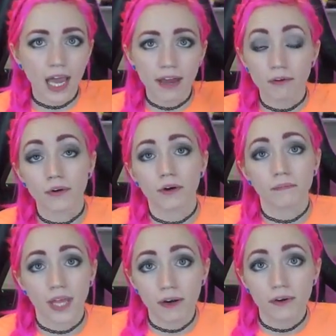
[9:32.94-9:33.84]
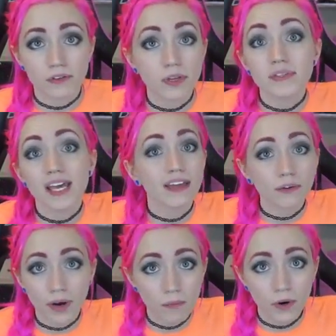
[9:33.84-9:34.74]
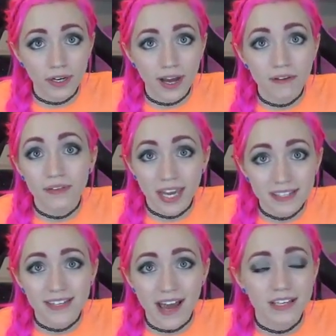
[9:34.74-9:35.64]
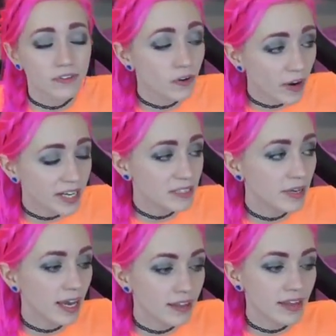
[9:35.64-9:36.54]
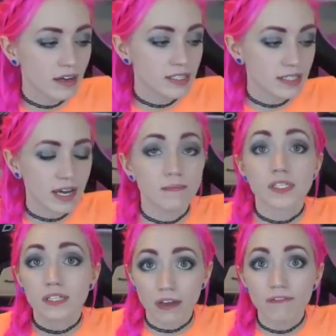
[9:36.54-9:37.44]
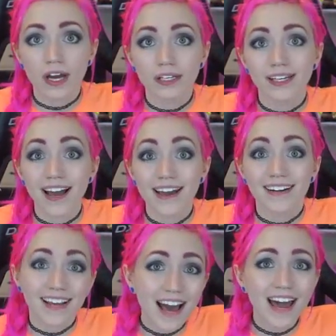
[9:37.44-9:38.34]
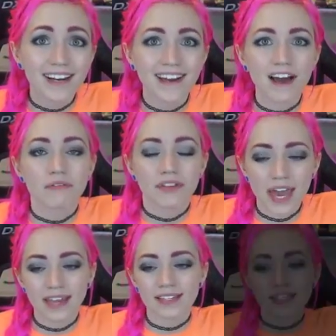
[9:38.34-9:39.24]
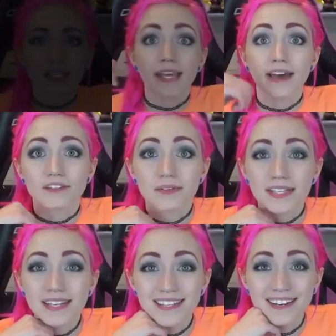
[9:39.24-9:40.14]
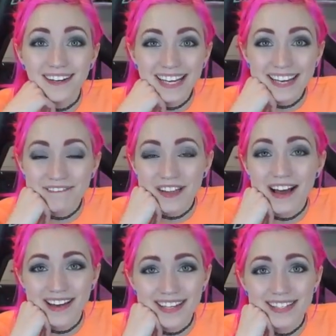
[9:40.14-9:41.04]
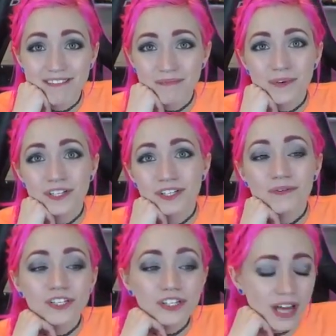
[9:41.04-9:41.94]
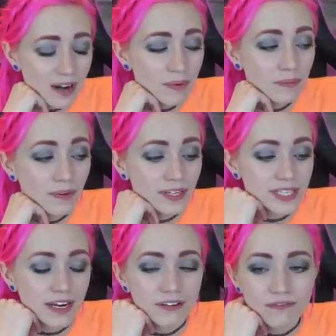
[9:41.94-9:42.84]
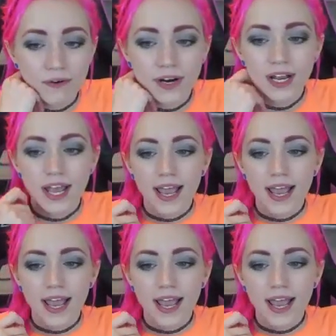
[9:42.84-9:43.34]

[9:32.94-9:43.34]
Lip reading: I don't know. So I'm saying the right word now. Thanks, guys, for correcting me 8,000 times until I finally got it. I got it now. Thanks. Yeah, so it's easier to get flying in 7.2, which a lot of people are excited for.